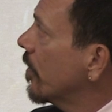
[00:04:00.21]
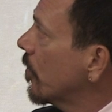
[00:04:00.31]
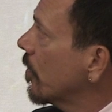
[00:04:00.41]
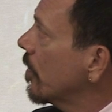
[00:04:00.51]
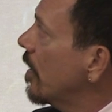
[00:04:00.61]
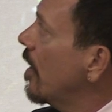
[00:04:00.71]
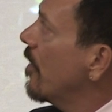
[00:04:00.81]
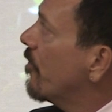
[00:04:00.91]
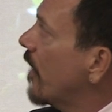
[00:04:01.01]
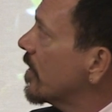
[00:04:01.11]
to learn,
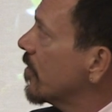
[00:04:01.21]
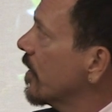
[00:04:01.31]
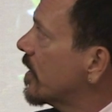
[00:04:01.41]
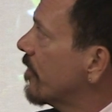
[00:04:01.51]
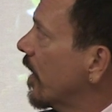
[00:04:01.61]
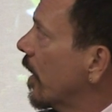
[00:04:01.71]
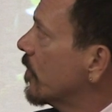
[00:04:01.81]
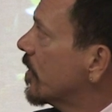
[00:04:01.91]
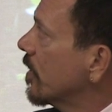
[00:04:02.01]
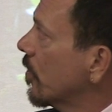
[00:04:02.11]
faster rates of
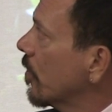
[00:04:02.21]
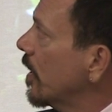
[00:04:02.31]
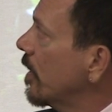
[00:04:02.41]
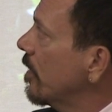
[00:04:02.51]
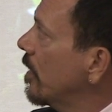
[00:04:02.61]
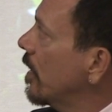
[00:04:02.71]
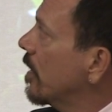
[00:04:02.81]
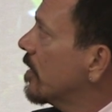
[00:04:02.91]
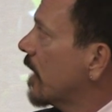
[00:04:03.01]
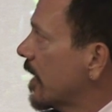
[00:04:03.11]
language and learning,
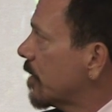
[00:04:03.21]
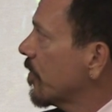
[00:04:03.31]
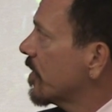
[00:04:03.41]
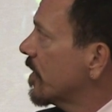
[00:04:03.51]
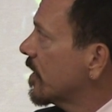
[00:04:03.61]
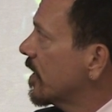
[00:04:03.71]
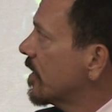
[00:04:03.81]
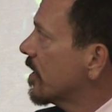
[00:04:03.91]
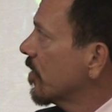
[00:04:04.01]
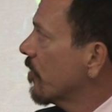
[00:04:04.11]
task
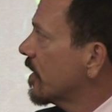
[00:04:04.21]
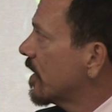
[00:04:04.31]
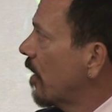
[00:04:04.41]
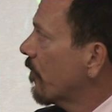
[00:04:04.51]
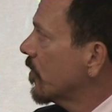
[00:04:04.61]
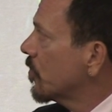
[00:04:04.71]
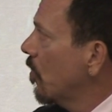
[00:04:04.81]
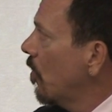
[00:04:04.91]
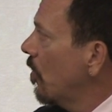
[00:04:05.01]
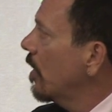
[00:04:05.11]
persistence, increased
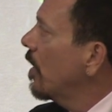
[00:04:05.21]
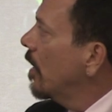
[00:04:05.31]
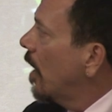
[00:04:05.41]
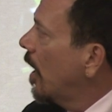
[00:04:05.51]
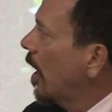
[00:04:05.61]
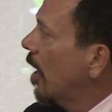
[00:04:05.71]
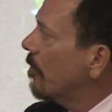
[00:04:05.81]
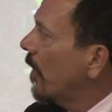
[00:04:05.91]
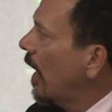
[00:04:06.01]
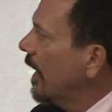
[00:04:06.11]
self-control.
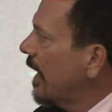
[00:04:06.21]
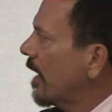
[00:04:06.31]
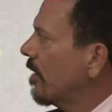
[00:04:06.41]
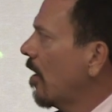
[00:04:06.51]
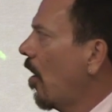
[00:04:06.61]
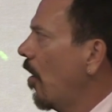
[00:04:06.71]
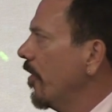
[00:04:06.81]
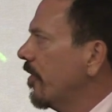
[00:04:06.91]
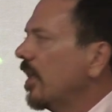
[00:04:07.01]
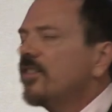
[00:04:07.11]
Again, all
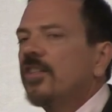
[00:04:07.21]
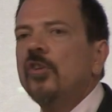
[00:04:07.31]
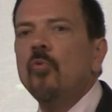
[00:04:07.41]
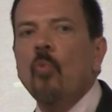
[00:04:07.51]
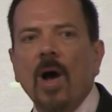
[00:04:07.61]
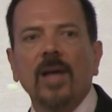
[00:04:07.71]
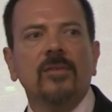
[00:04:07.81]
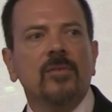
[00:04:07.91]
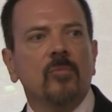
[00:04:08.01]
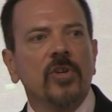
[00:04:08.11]
the things that you
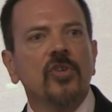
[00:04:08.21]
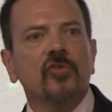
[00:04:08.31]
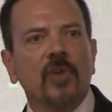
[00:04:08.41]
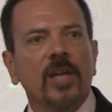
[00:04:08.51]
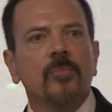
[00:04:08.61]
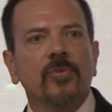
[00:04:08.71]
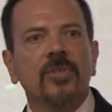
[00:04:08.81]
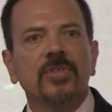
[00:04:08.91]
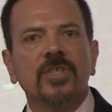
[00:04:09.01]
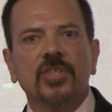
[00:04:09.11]
want when you're trying to
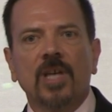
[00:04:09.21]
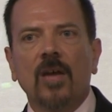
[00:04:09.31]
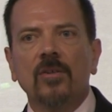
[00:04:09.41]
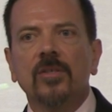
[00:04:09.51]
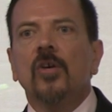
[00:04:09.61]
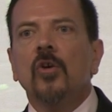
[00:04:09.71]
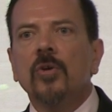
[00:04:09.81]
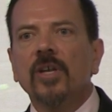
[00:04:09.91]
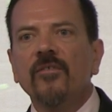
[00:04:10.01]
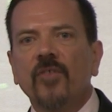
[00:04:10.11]
produce a child who
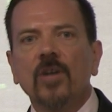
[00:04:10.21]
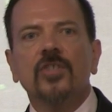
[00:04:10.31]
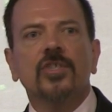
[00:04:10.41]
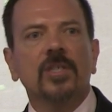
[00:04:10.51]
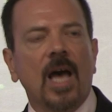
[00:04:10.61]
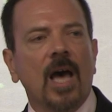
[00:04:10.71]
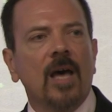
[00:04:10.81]
can function